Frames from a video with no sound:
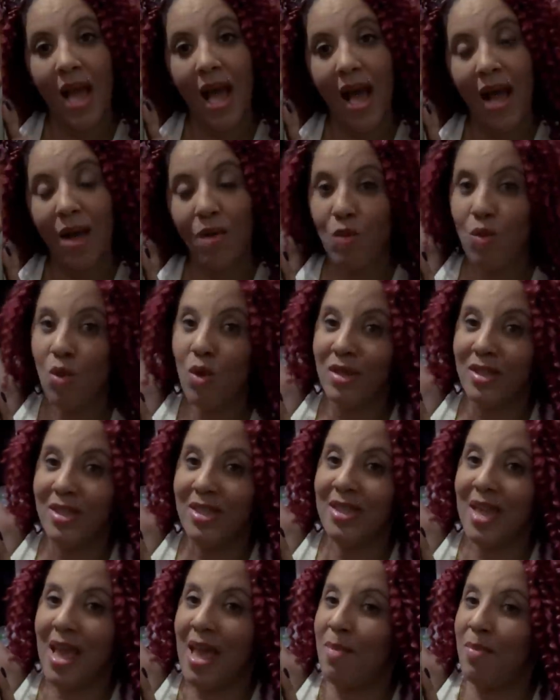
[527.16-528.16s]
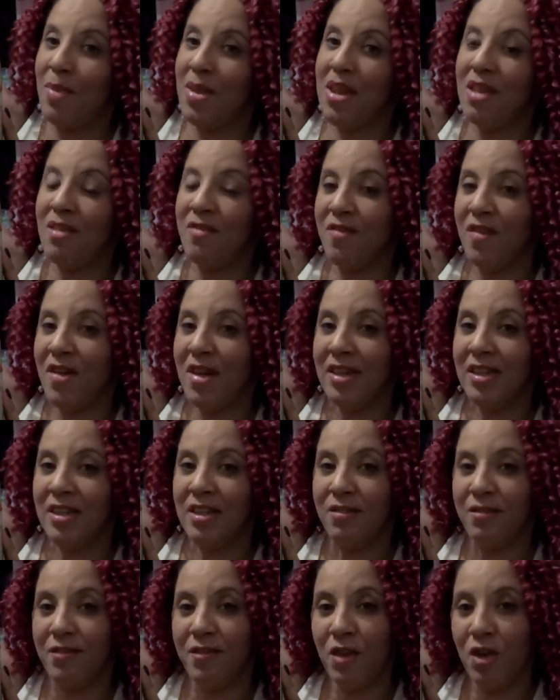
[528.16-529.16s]
And what did Ebony find
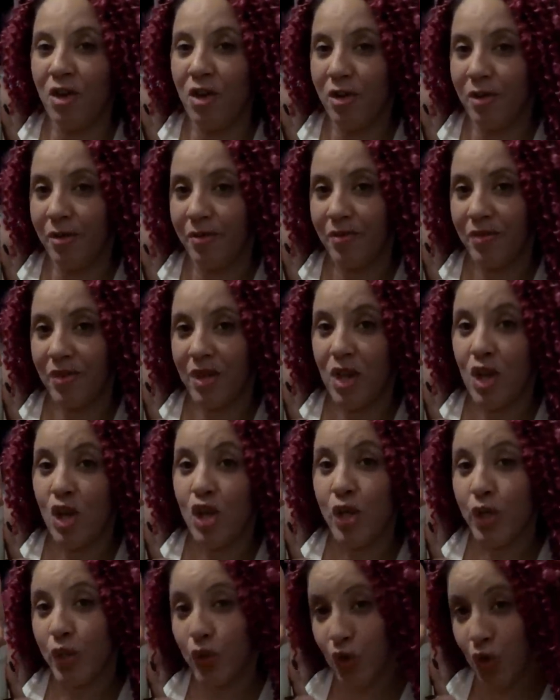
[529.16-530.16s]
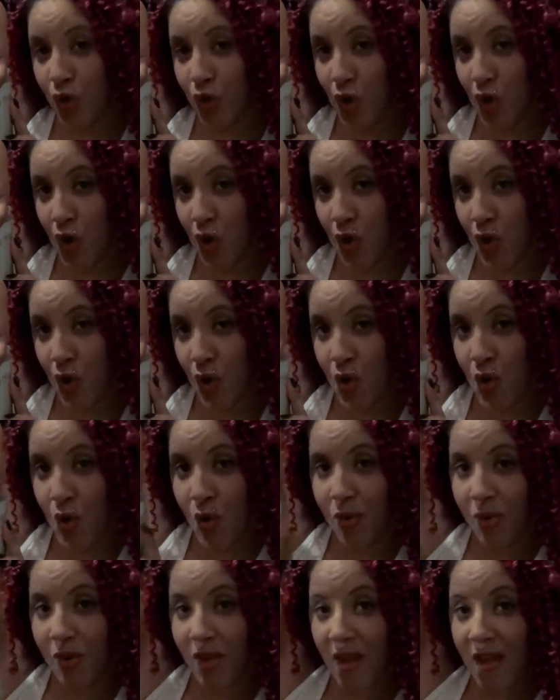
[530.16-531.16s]
it for? Doo doo!
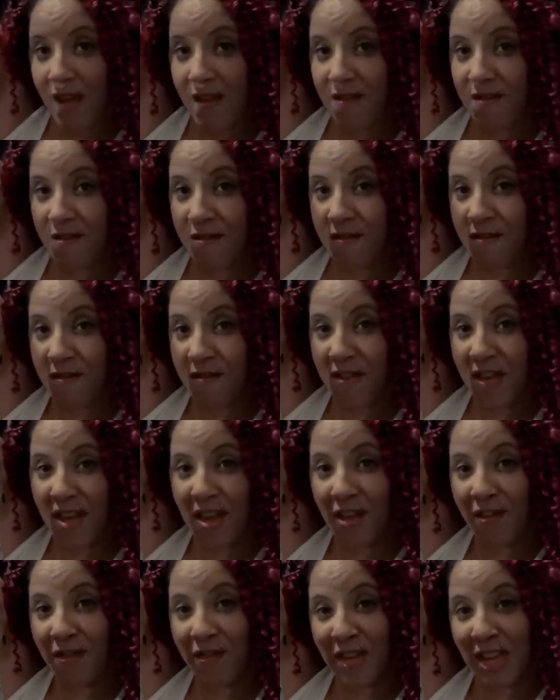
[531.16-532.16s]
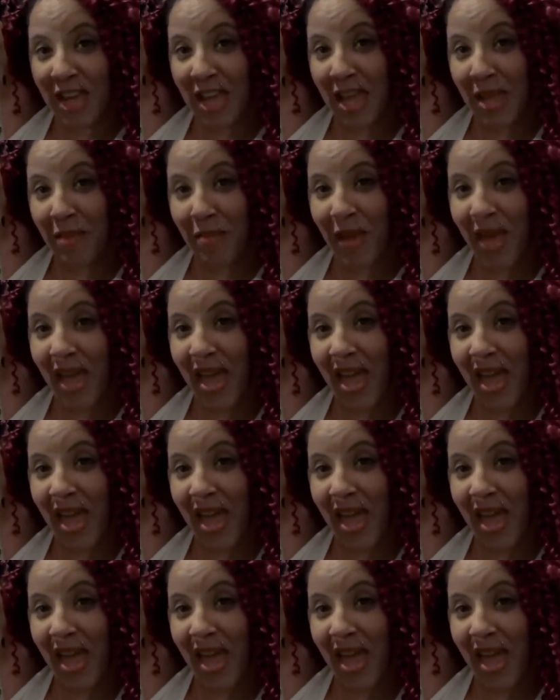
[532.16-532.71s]
50p!